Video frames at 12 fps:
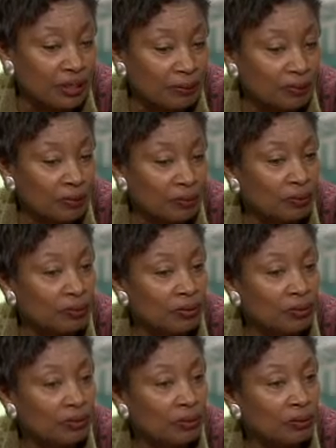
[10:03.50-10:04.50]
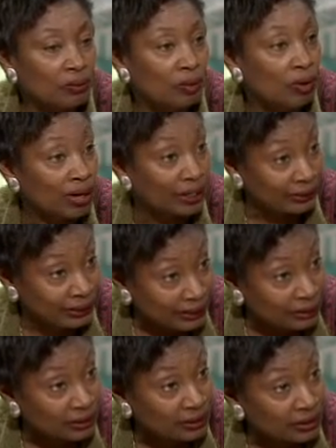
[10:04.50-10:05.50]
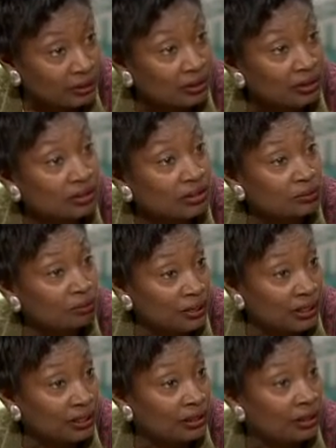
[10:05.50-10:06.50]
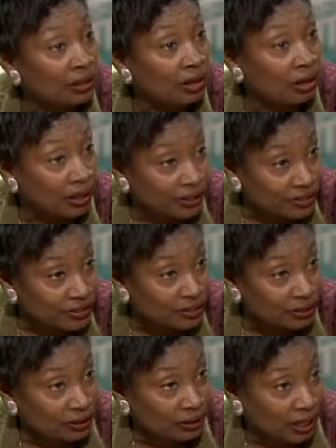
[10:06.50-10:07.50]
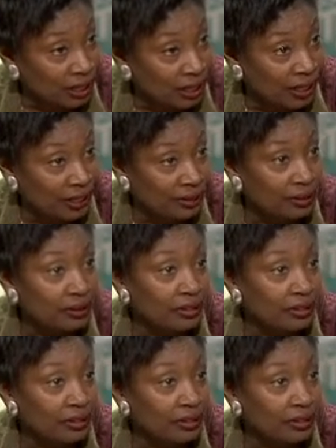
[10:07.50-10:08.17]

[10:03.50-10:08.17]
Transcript: people who are elected to be on a certain line,